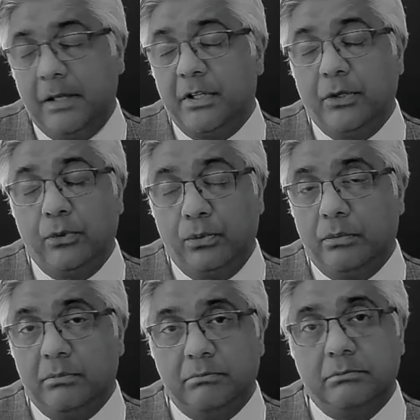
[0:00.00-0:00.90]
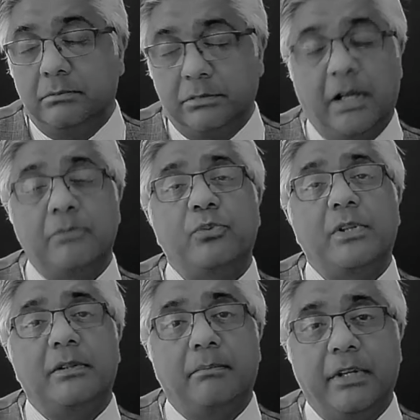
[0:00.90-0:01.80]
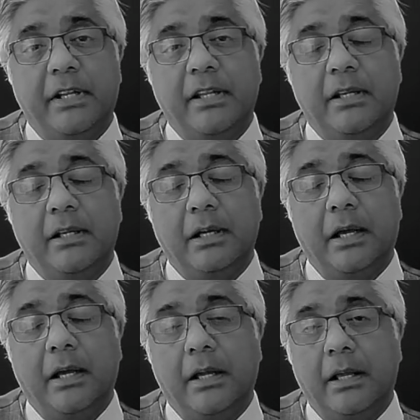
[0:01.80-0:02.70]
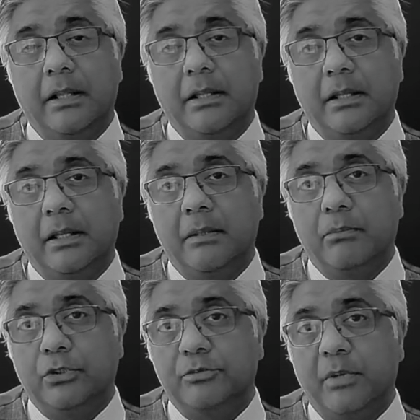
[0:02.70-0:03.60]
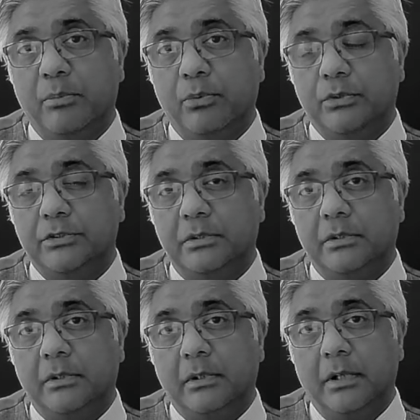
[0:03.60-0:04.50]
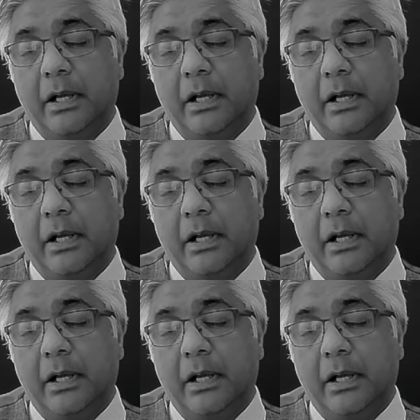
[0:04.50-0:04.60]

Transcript: anybody who comes with bleeding in the postmenopausal